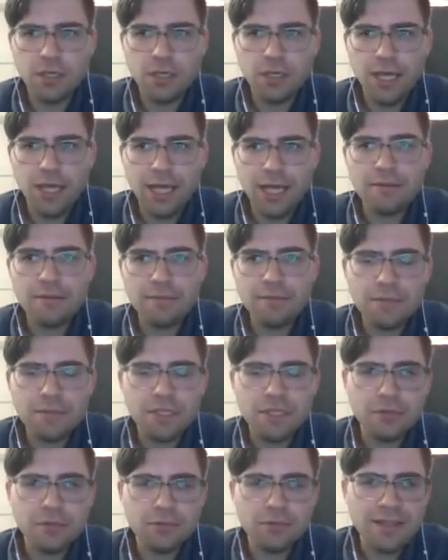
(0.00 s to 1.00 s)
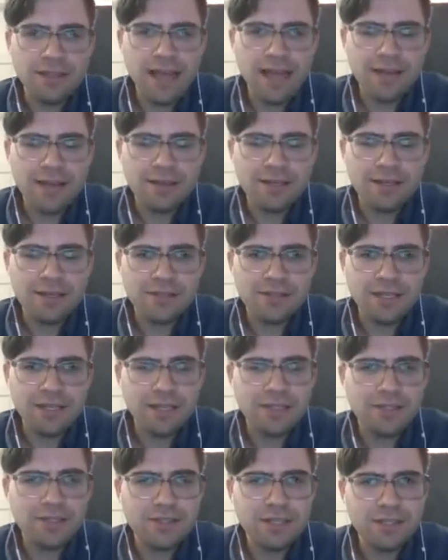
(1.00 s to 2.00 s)
And you know, to that
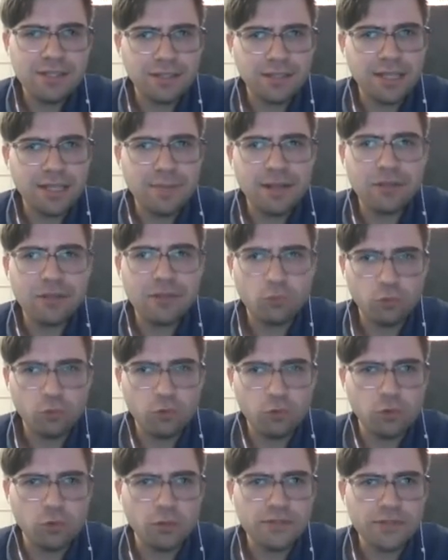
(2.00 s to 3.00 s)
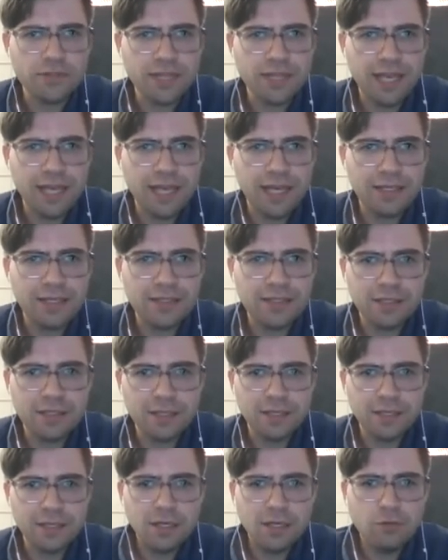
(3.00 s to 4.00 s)
extent, it's it's a lot about the rules. And
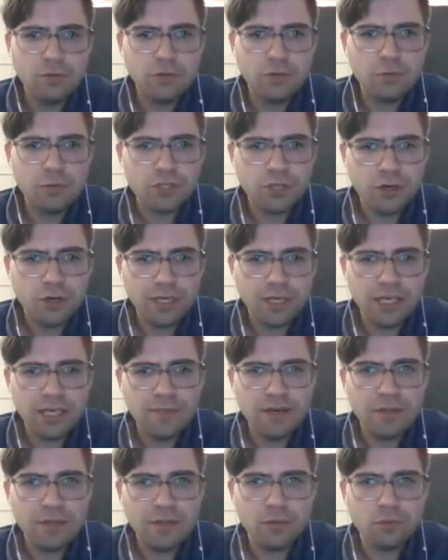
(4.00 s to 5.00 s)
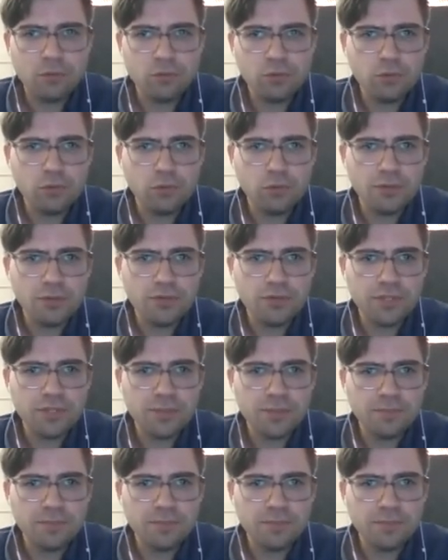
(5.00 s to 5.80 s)
when we're talking about the rules,